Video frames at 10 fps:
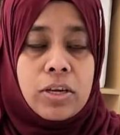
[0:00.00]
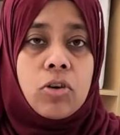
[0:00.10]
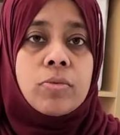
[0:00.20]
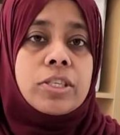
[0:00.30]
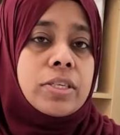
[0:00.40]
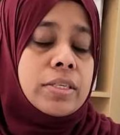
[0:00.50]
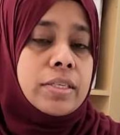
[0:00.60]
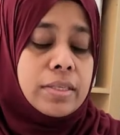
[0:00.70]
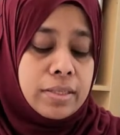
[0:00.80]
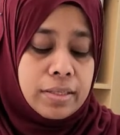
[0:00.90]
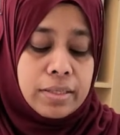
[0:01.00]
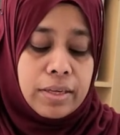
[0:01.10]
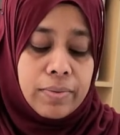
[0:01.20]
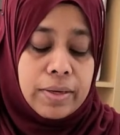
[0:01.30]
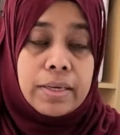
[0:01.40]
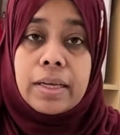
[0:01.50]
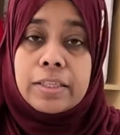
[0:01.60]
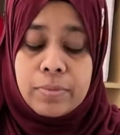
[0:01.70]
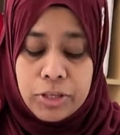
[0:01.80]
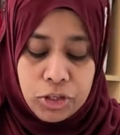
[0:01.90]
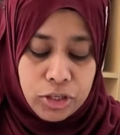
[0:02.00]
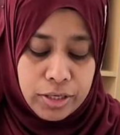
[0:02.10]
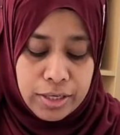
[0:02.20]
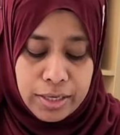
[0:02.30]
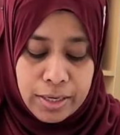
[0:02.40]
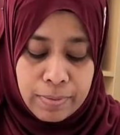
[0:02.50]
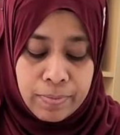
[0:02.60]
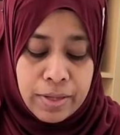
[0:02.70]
how much it is given is mentioned here,